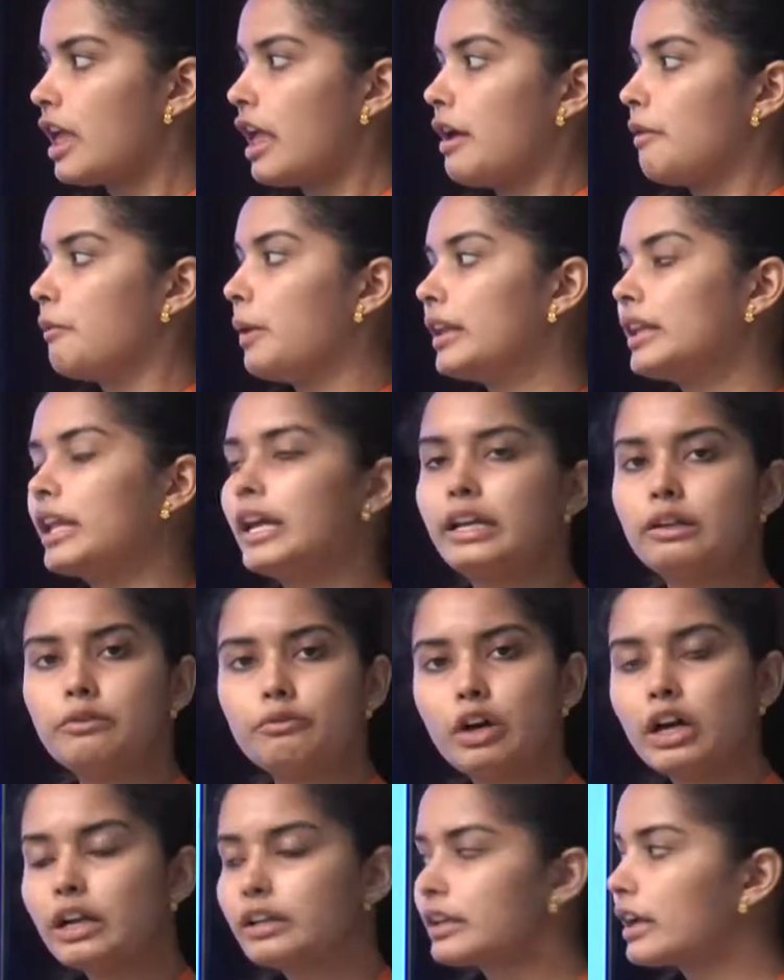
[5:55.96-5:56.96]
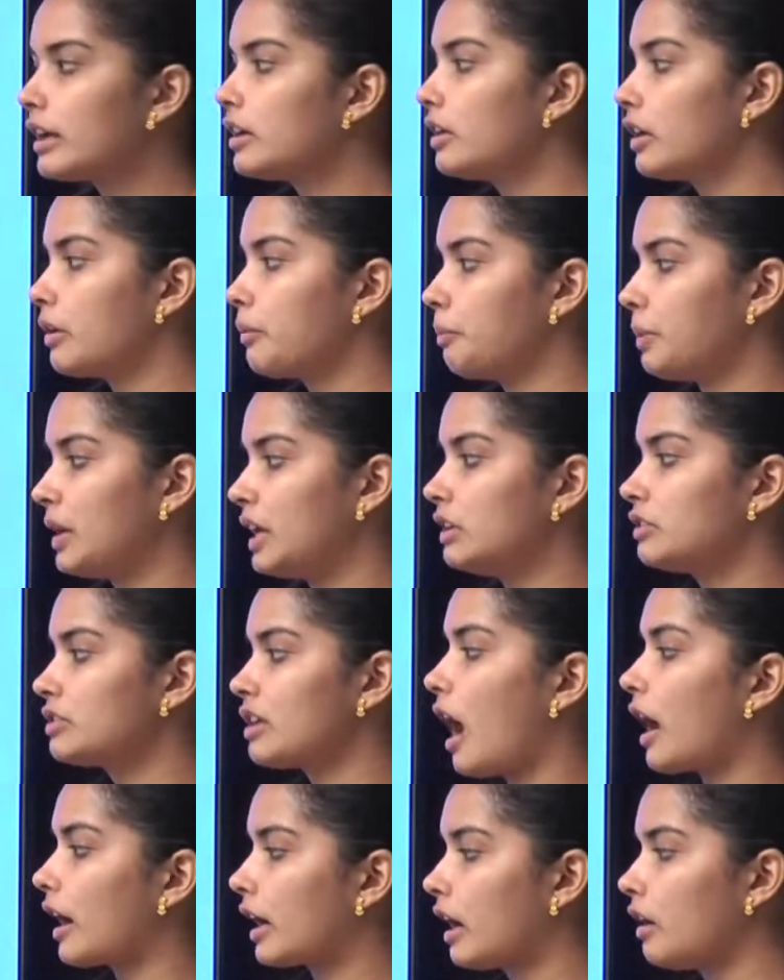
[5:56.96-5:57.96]
When the inverted repeats
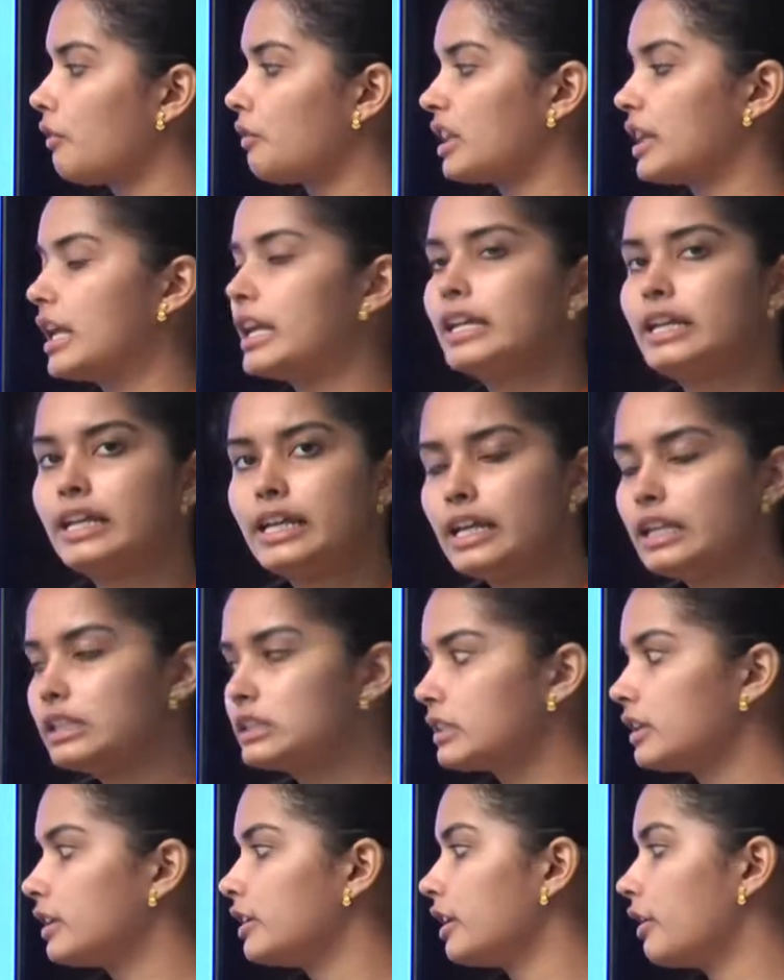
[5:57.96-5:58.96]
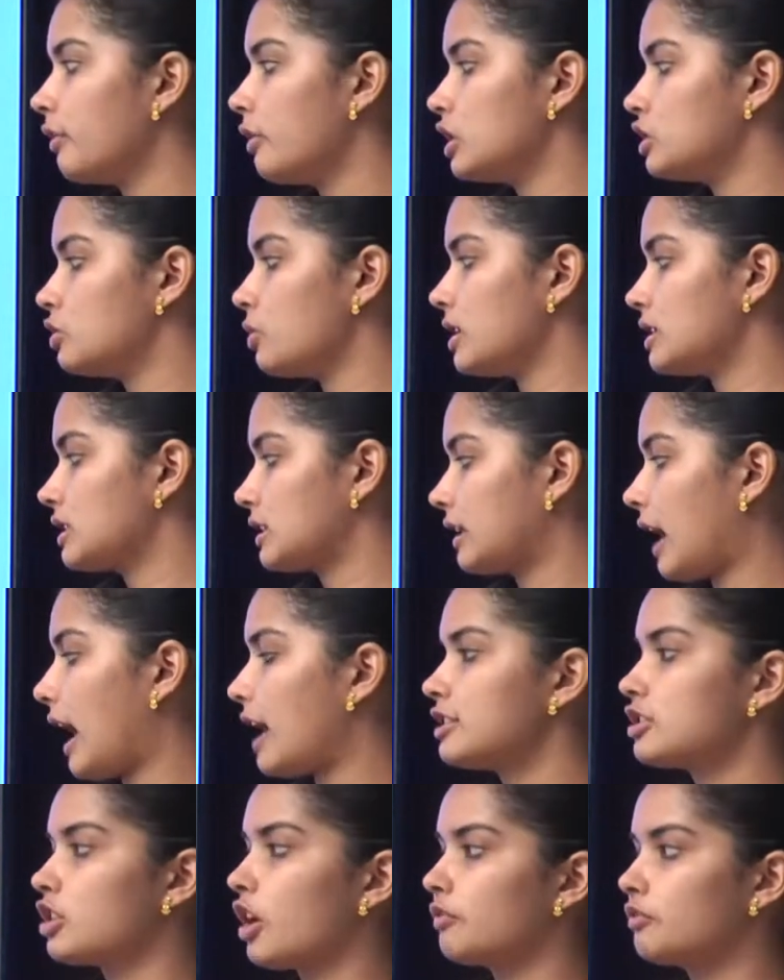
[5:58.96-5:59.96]
occur within each individual
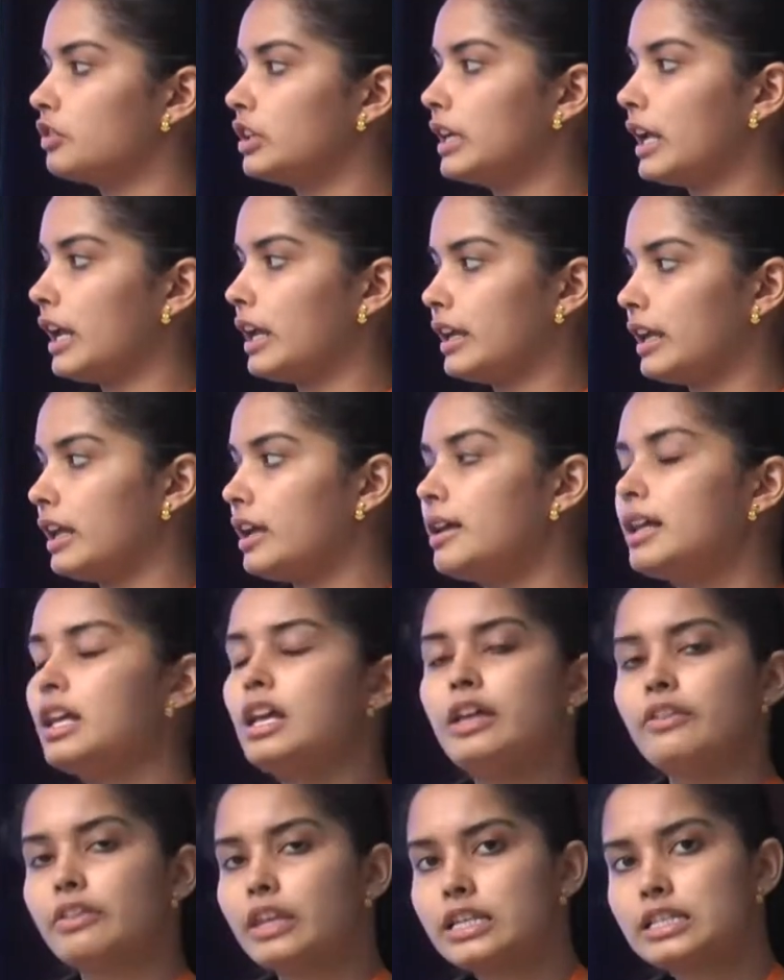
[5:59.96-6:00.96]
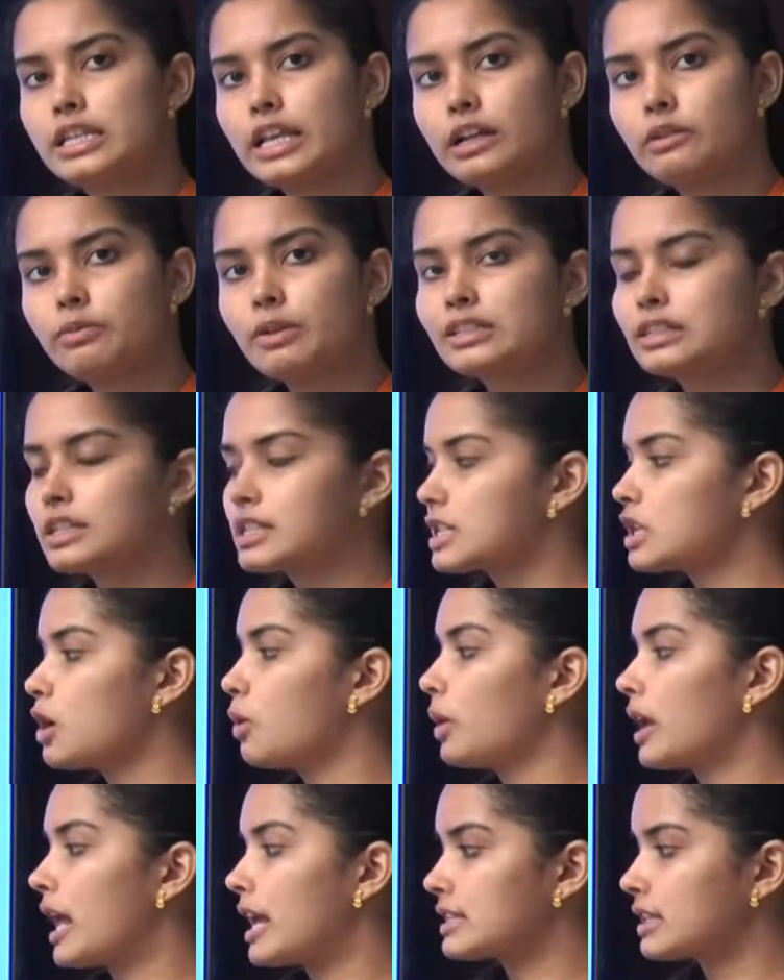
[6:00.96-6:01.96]
strands of DNA, the sequence is
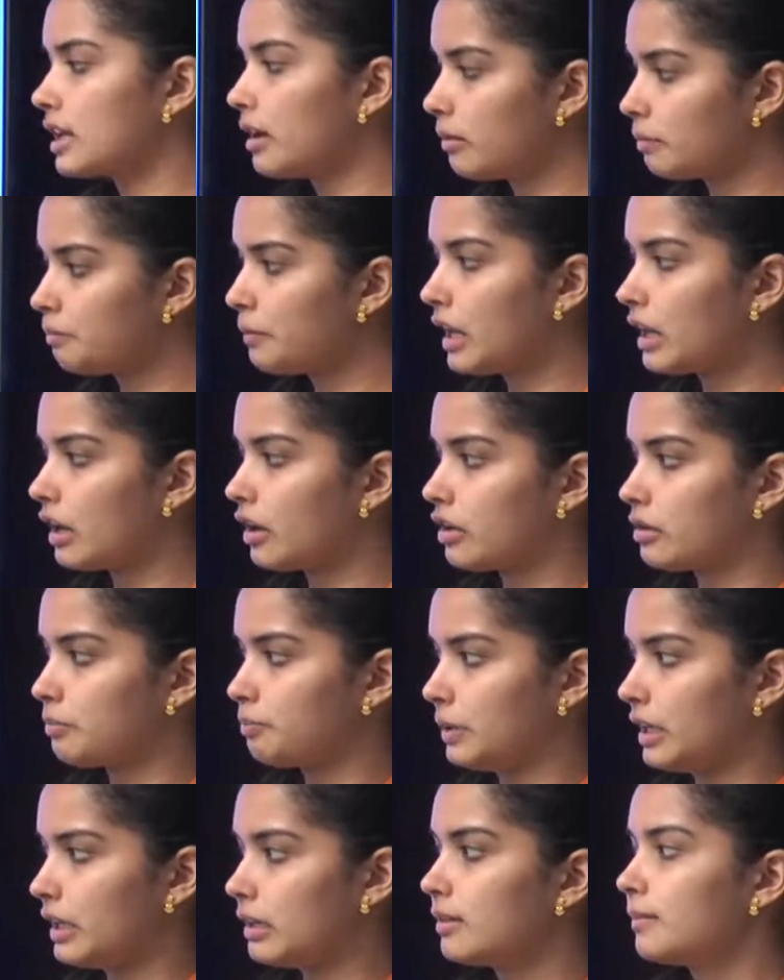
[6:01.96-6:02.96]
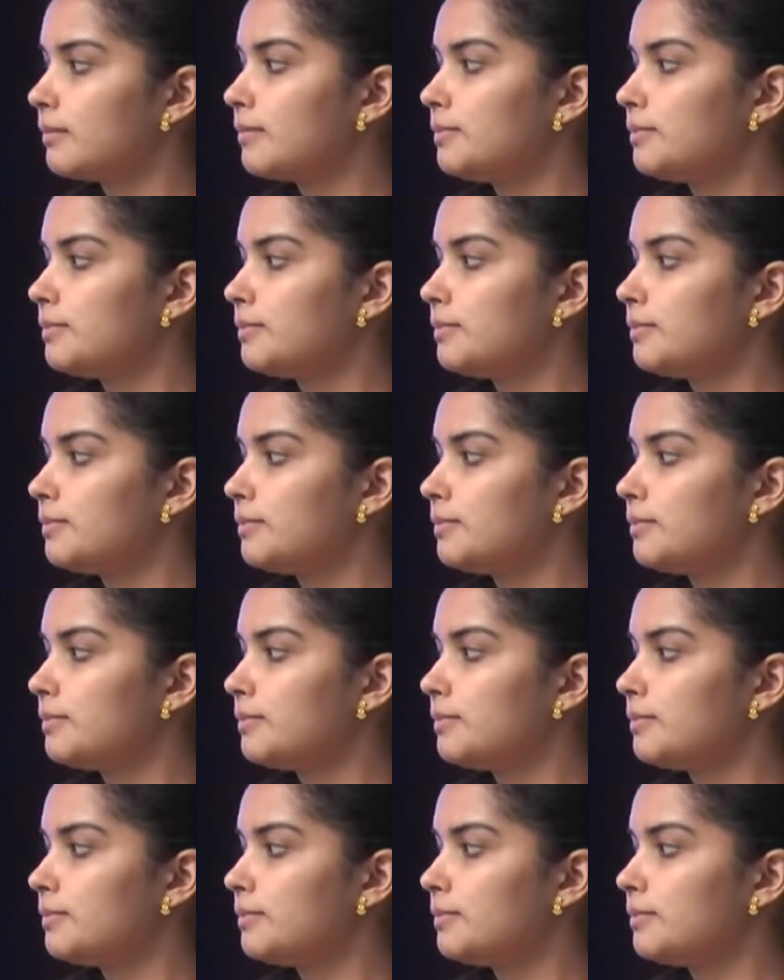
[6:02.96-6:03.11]
known as a mirror repeat.